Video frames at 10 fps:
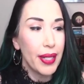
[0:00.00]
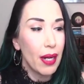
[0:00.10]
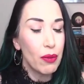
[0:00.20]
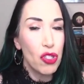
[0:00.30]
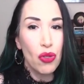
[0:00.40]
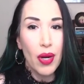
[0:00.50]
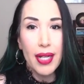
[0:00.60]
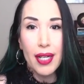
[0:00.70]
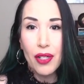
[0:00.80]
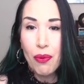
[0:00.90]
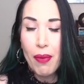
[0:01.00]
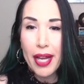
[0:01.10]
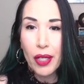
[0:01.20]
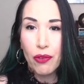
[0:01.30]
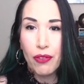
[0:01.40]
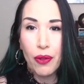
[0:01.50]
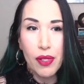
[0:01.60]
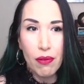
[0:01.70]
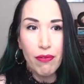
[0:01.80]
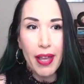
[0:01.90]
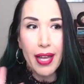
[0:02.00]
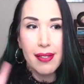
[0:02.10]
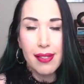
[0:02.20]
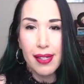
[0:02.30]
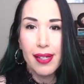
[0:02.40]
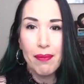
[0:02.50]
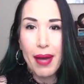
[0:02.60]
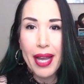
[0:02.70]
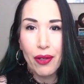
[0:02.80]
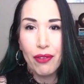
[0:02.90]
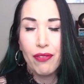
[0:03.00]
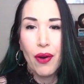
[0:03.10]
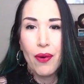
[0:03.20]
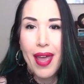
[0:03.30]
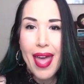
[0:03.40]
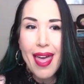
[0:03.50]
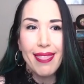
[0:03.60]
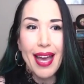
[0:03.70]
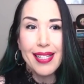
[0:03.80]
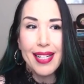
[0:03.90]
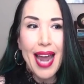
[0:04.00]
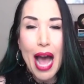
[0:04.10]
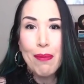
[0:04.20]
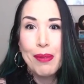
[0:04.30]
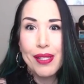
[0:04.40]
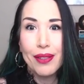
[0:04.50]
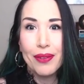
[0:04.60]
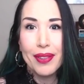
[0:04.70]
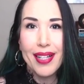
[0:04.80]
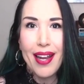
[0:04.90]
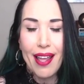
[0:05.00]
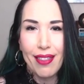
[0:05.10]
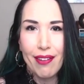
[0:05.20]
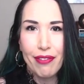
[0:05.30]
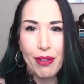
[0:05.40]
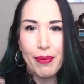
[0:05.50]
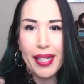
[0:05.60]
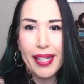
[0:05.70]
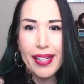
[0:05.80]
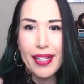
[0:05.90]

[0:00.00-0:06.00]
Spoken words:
I was trying a new microphone, some fancy microphone that did absolutely nothing for me.